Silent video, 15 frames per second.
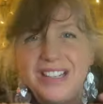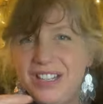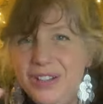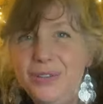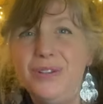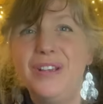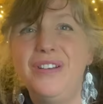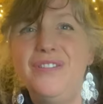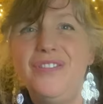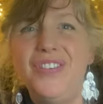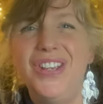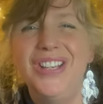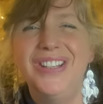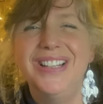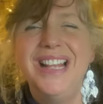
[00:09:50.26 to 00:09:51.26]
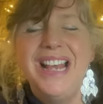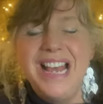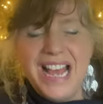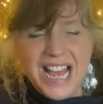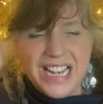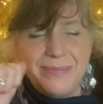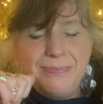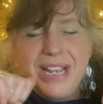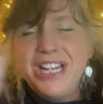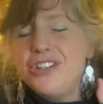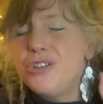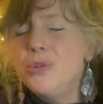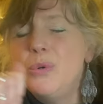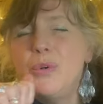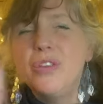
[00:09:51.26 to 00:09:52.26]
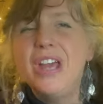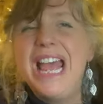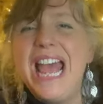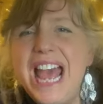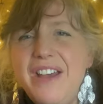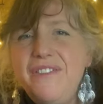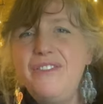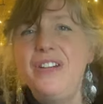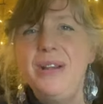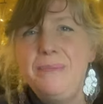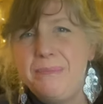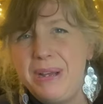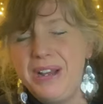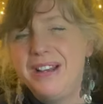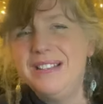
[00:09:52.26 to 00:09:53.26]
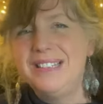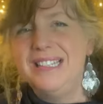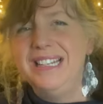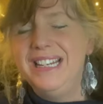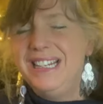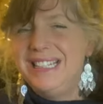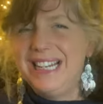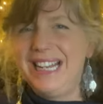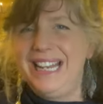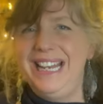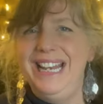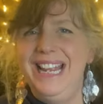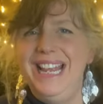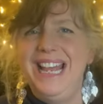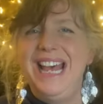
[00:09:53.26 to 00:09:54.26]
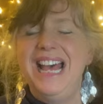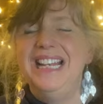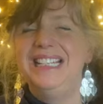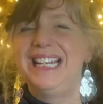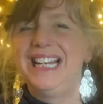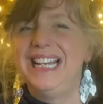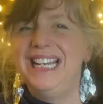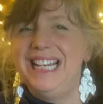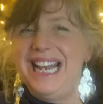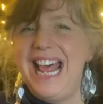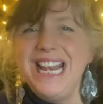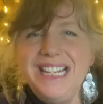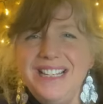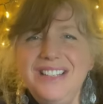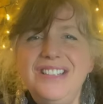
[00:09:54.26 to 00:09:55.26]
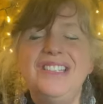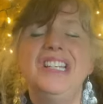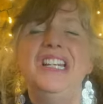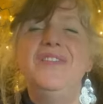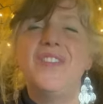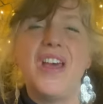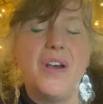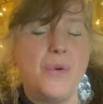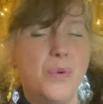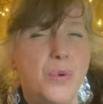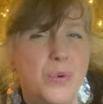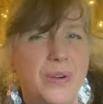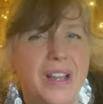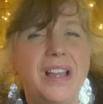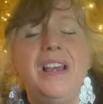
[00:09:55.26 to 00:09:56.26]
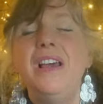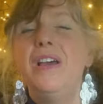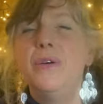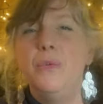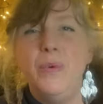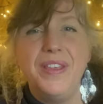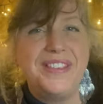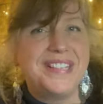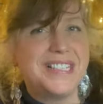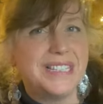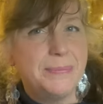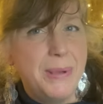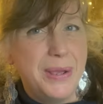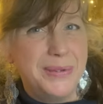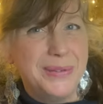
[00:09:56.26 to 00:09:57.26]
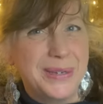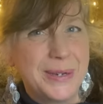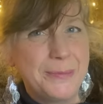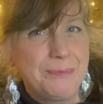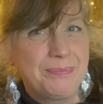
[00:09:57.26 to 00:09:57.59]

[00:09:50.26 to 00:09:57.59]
you can feel and make sure that every person is clear and cleansed of their aura with smoke.